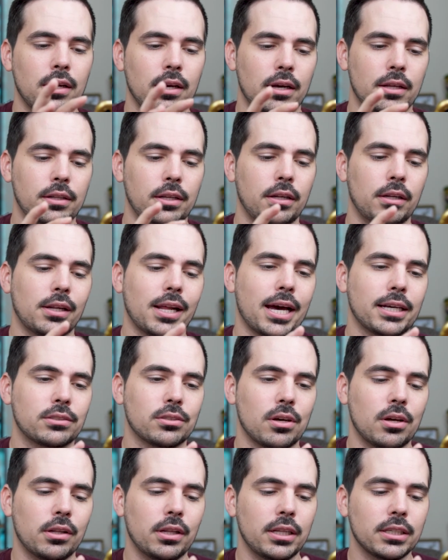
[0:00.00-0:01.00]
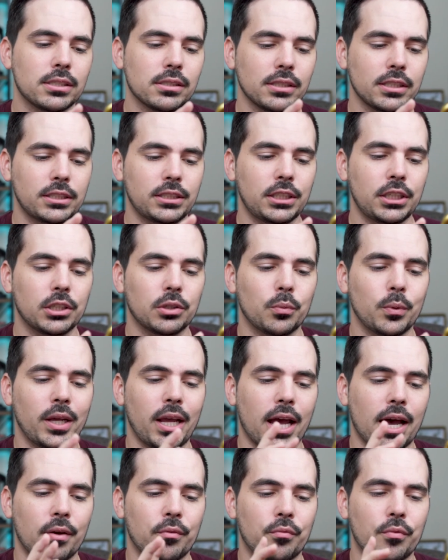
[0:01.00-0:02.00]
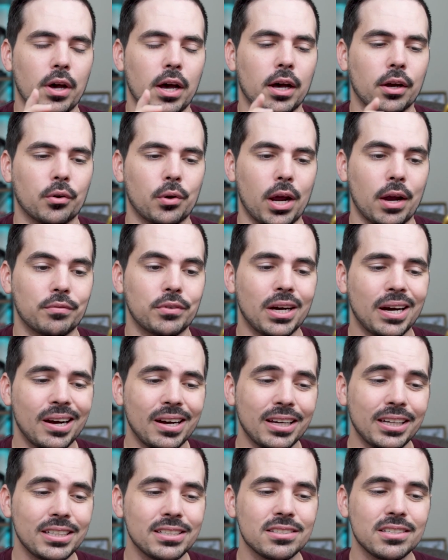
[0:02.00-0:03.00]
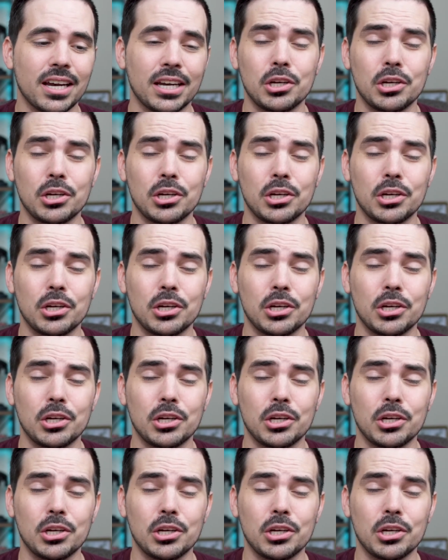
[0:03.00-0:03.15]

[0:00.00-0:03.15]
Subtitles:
And then last on this list here, we have Kraft Heinz.